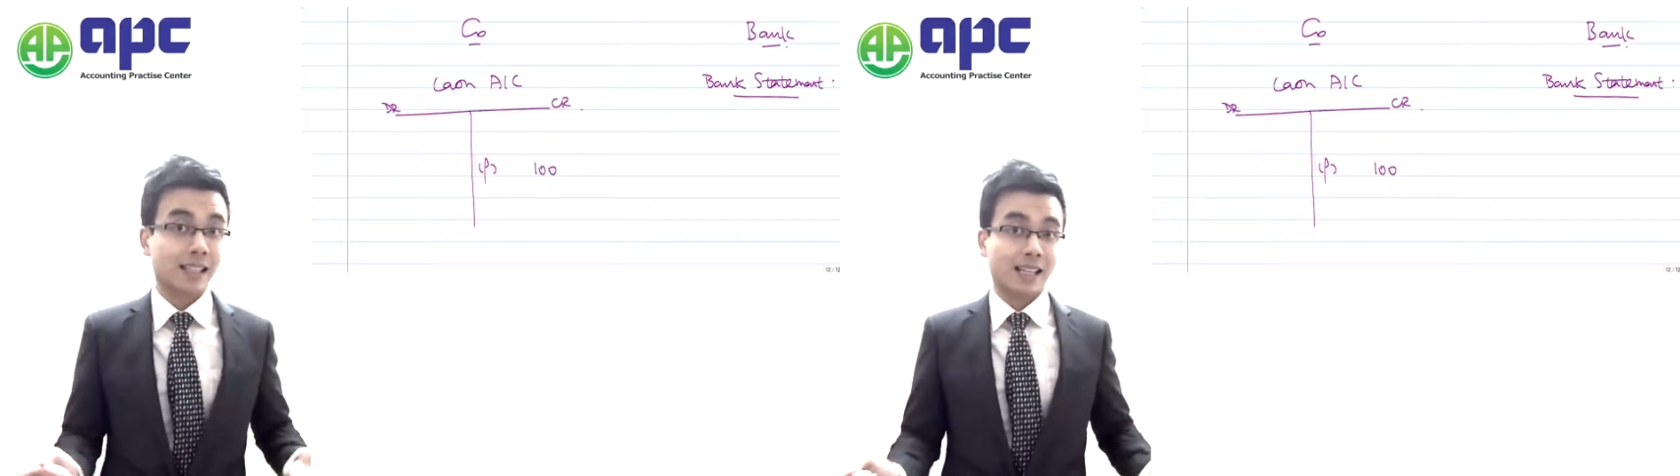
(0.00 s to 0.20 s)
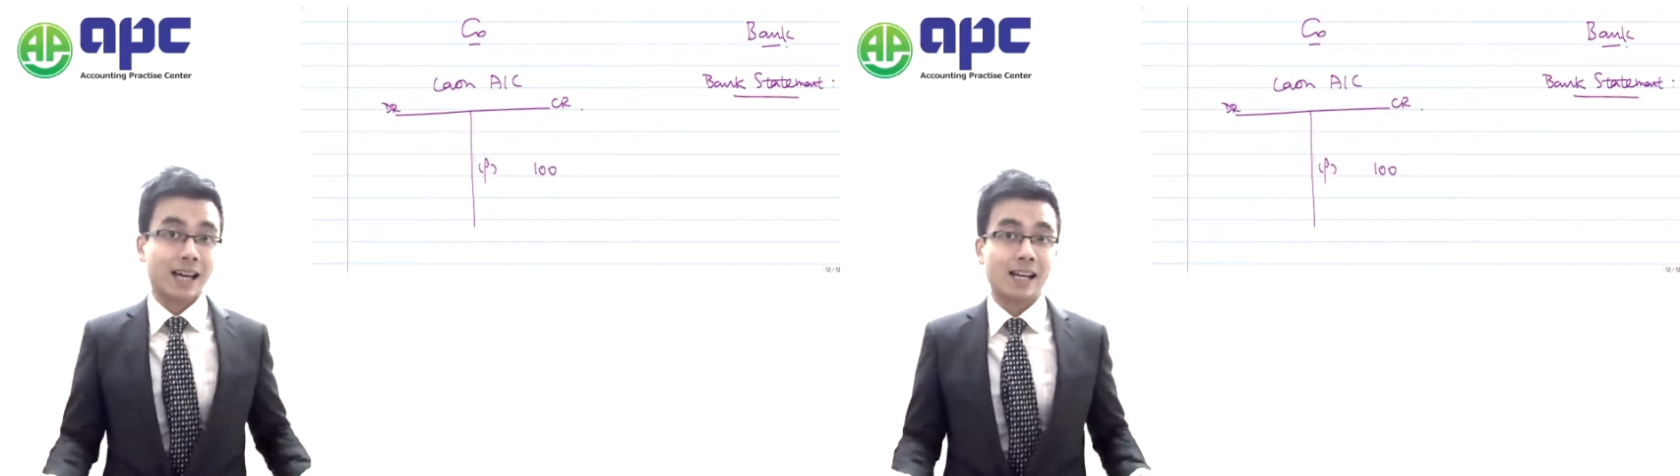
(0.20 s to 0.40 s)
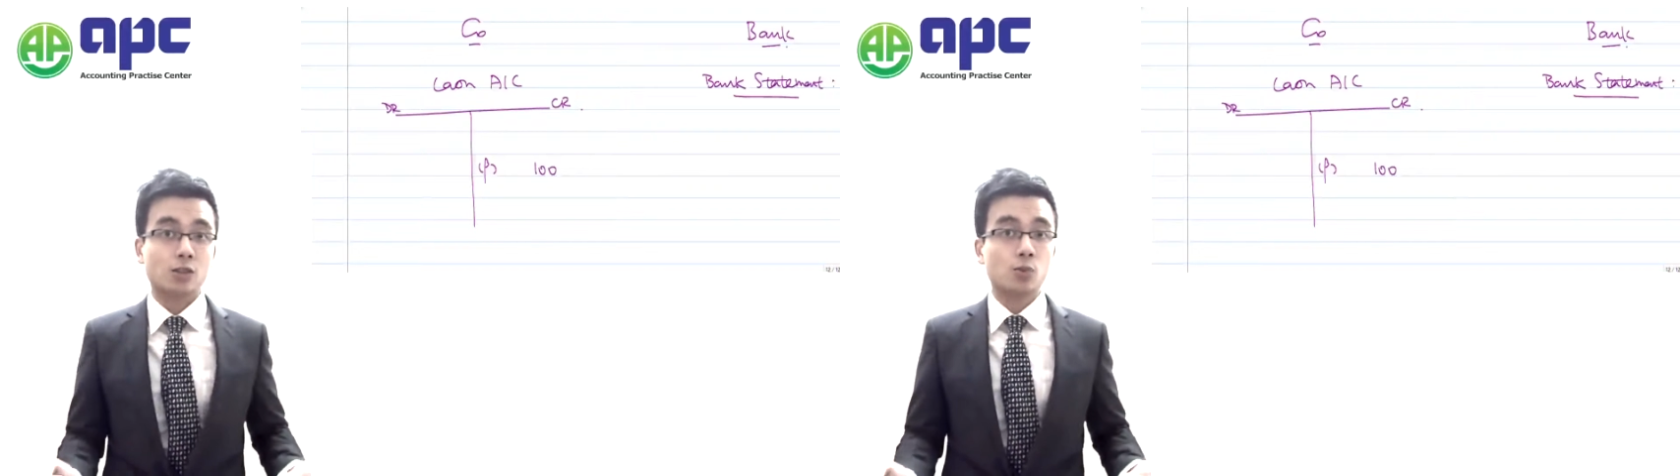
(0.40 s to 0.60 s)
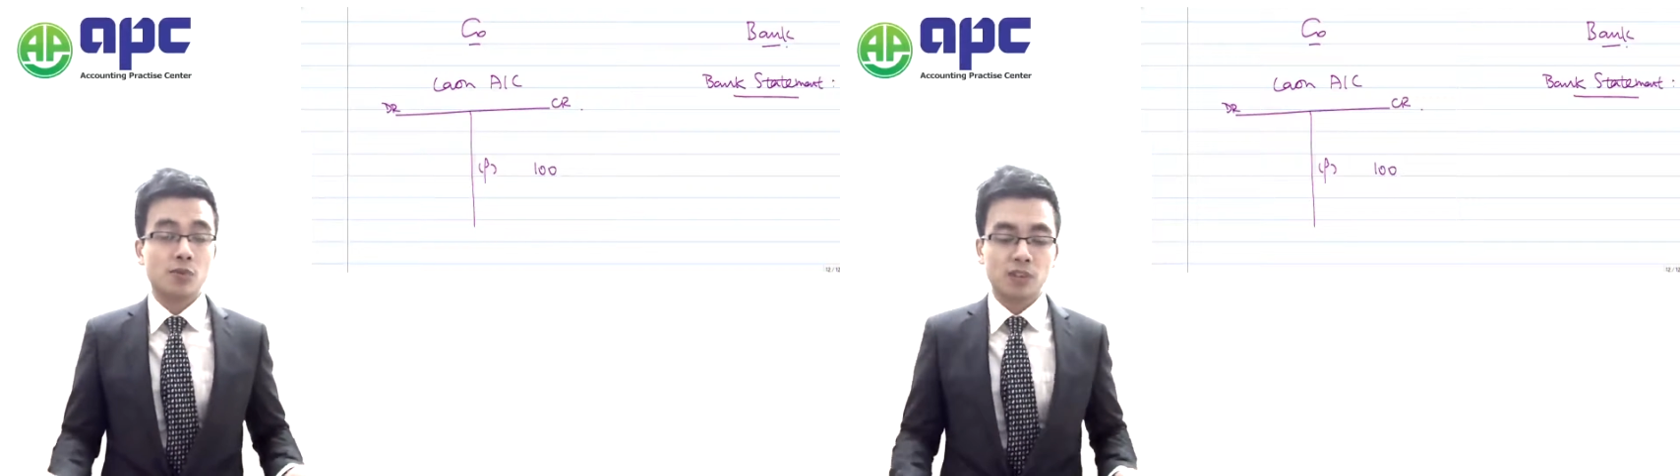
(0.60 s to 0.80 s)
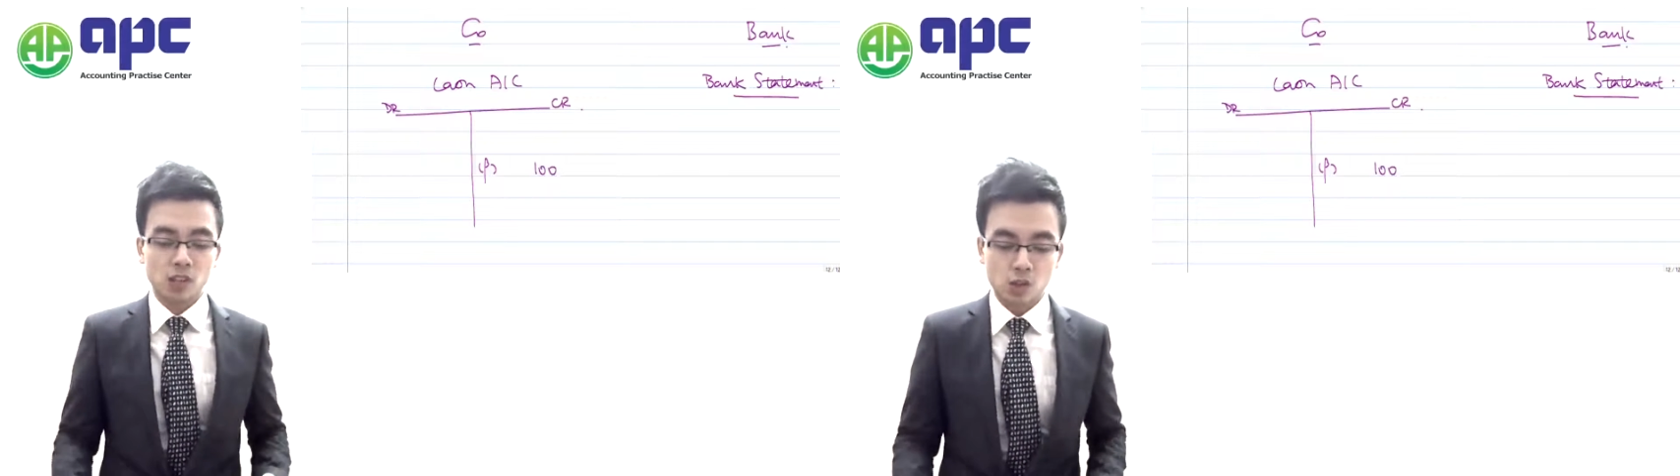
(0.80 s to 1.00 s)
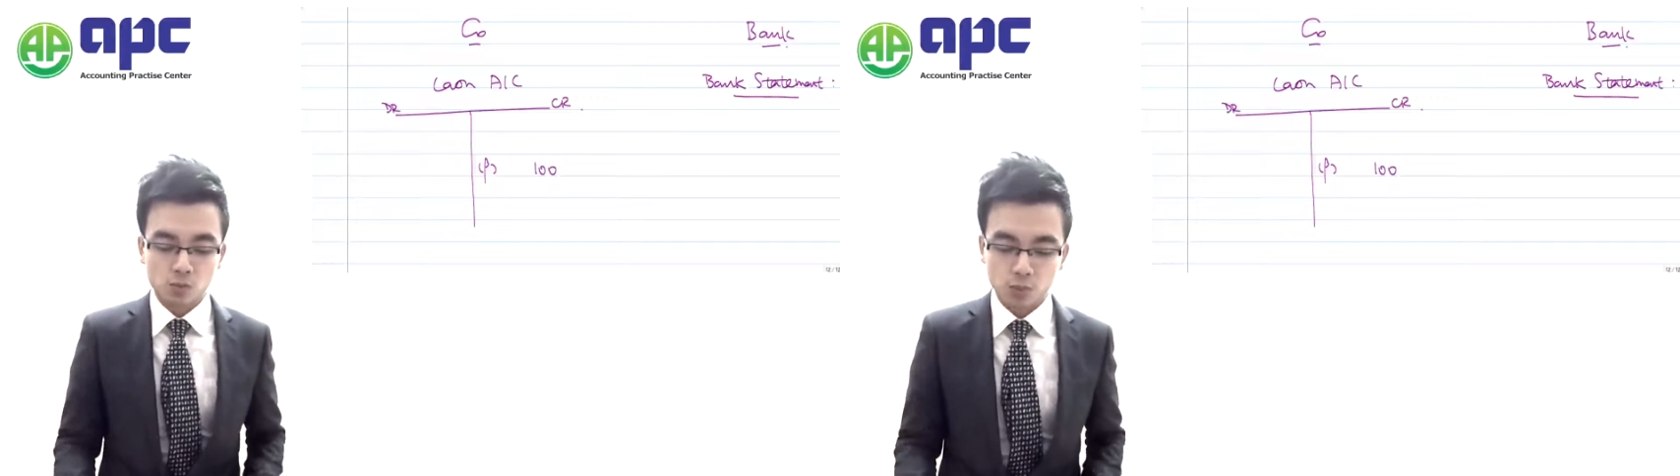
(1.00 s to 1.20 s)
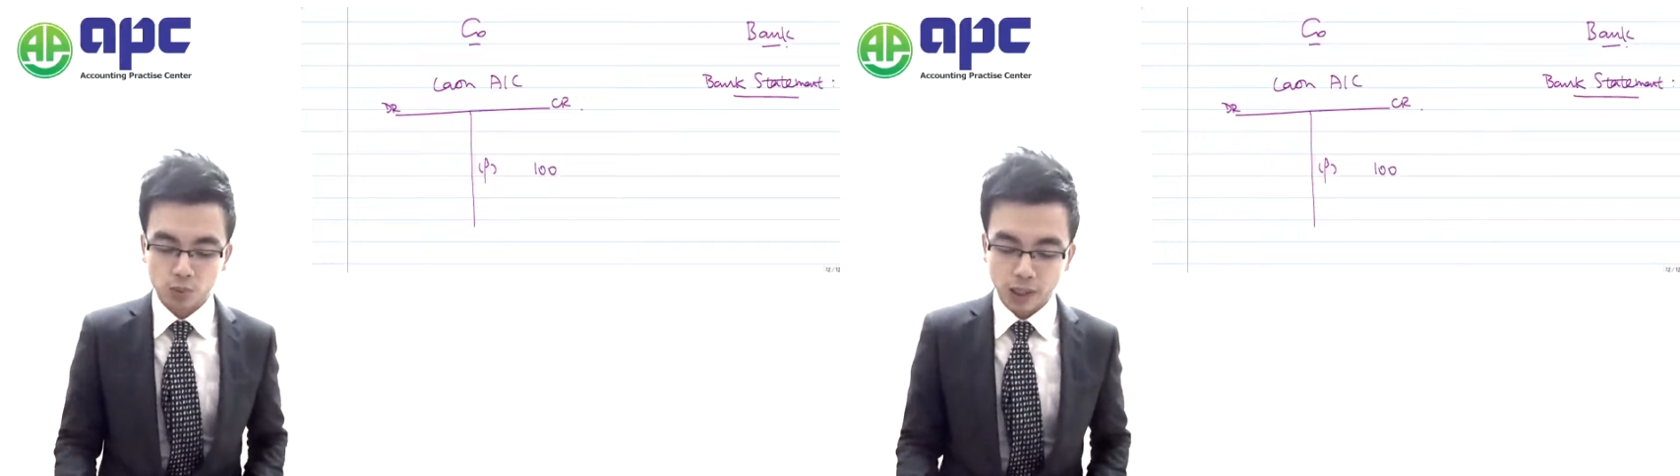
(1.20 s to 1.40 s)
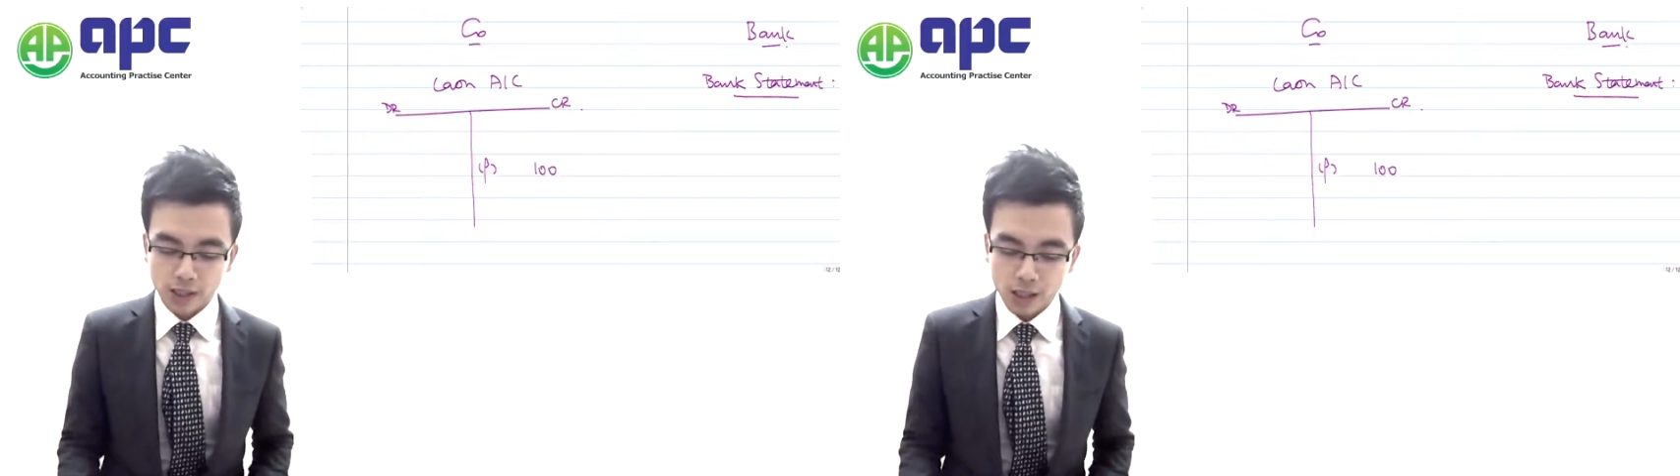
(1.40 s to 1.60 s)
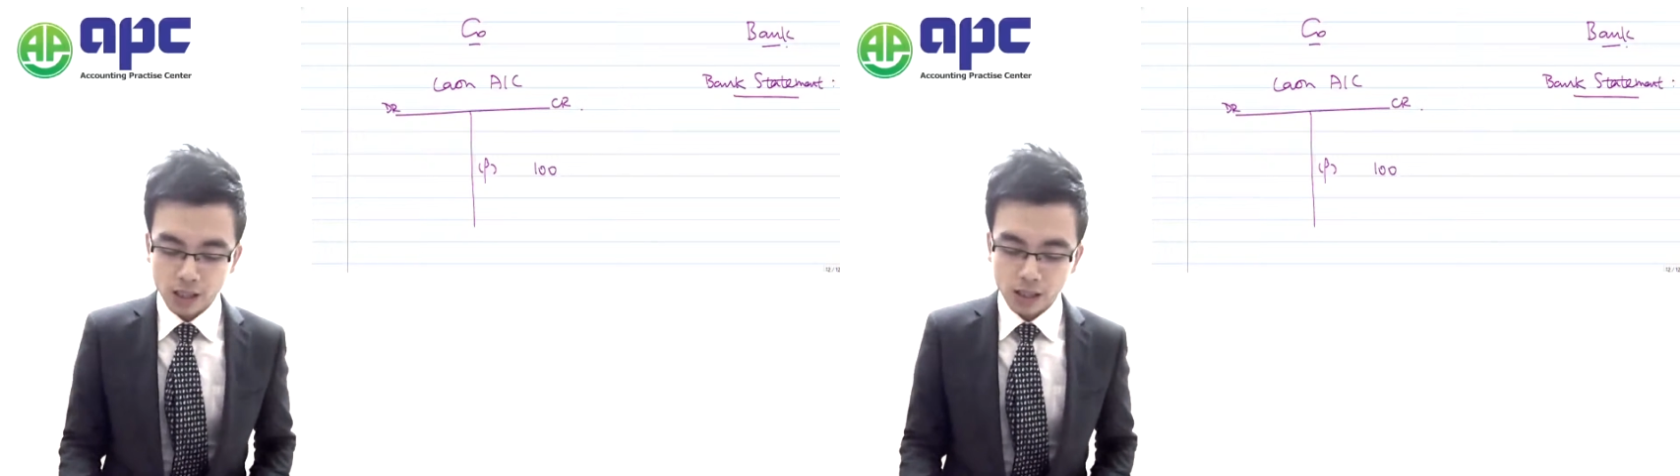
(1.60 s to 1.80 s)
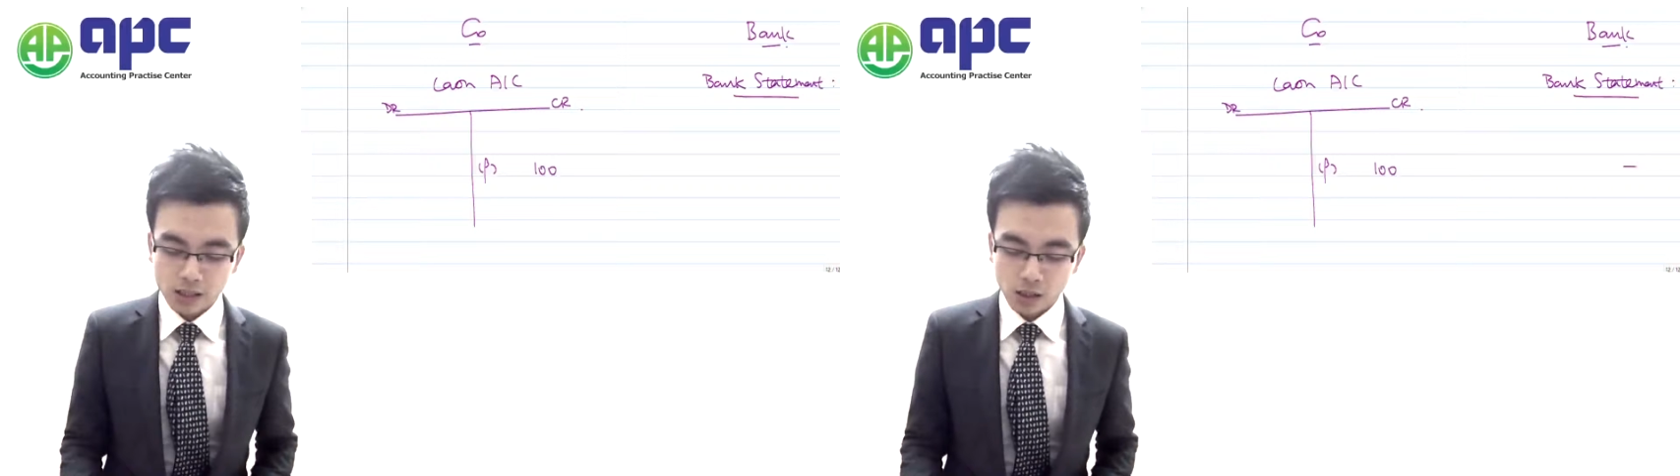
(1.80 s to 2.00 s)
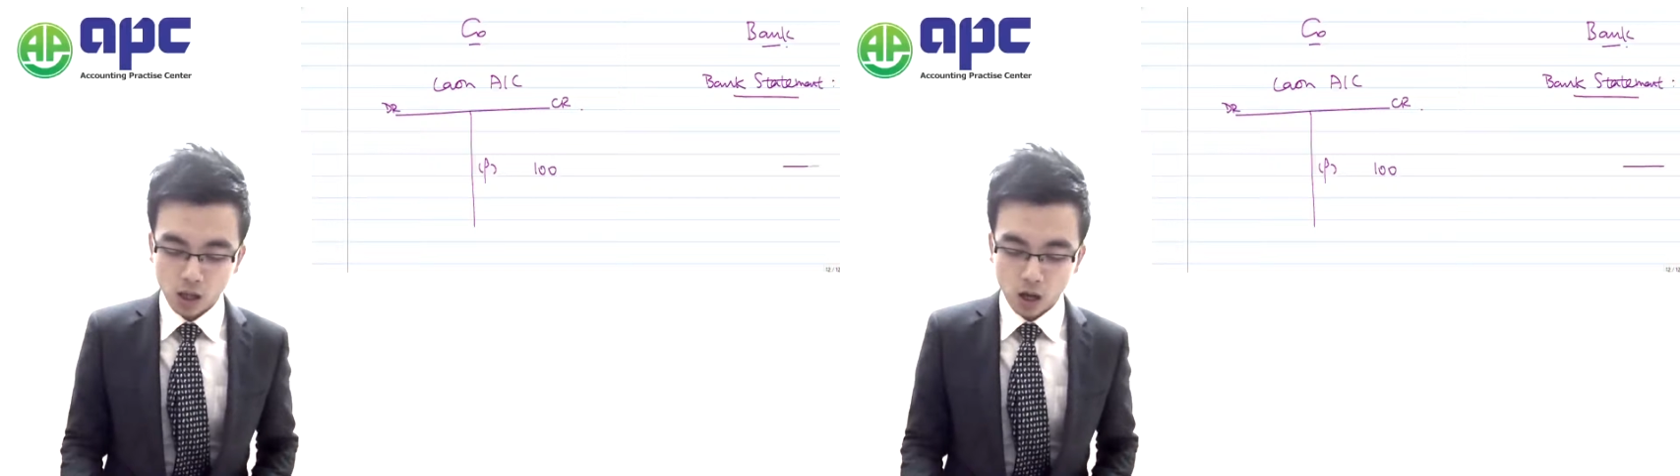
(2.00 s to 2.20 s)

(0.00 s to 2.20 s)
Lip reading: cash within the company is